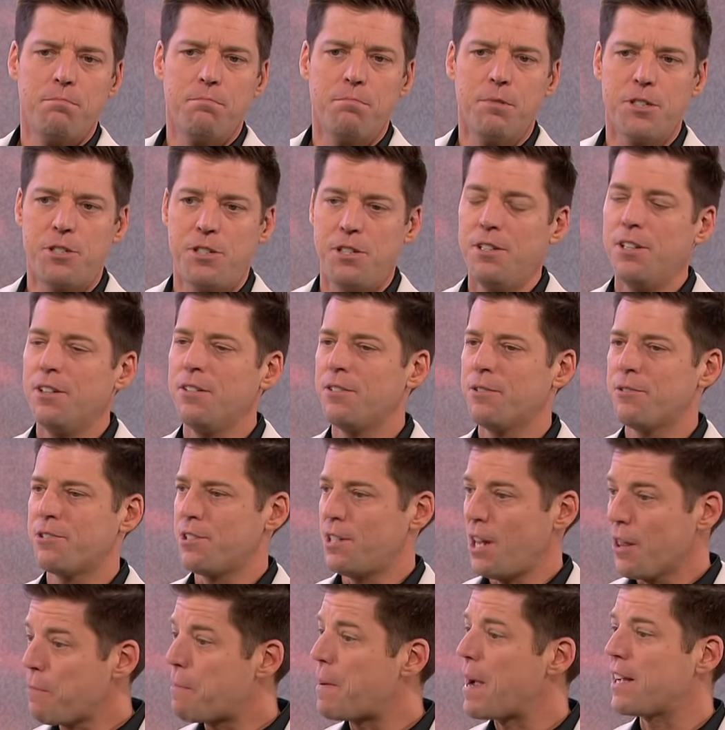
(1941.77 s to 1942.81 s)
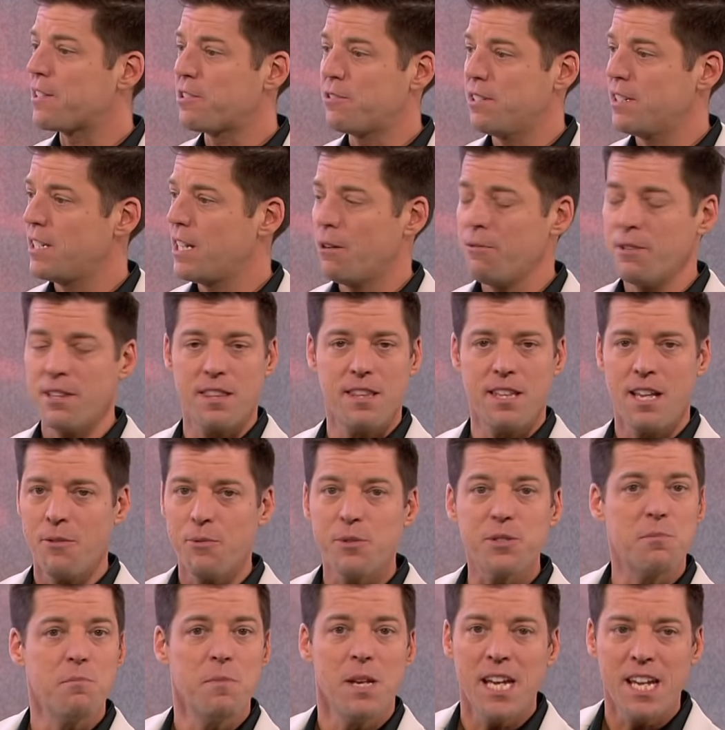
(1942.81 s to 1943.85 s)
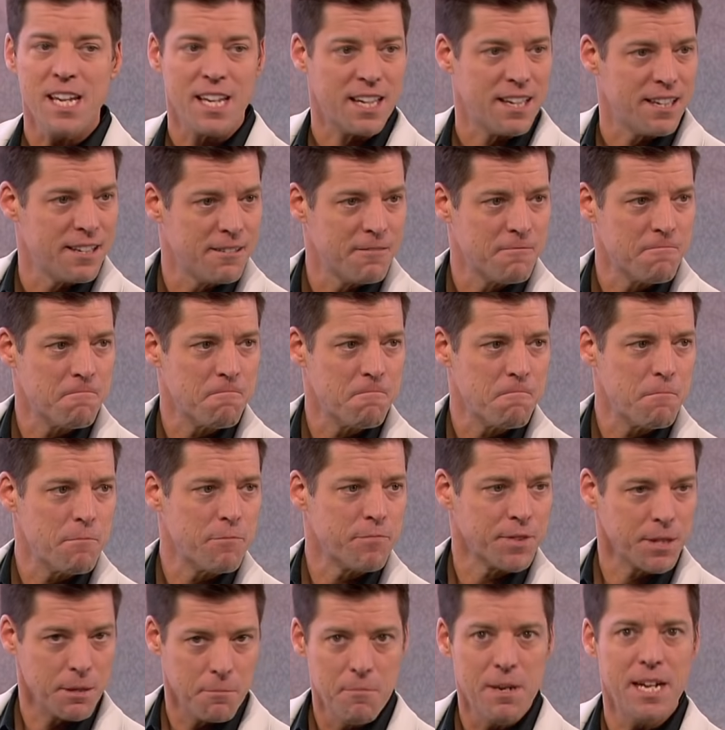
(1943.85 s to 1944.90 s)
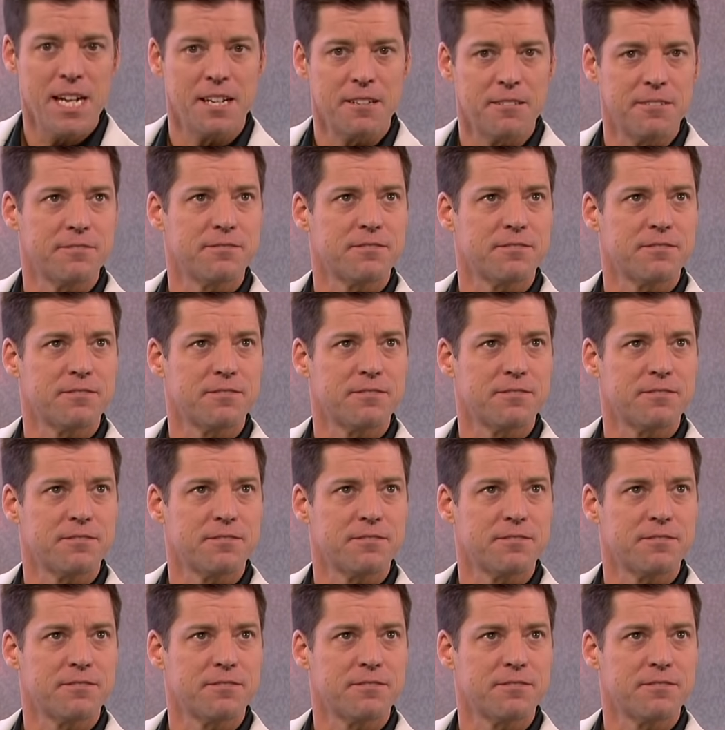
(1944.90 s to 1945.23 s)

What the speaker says: But you know, there's another pastor he did that with, and that was me. Me.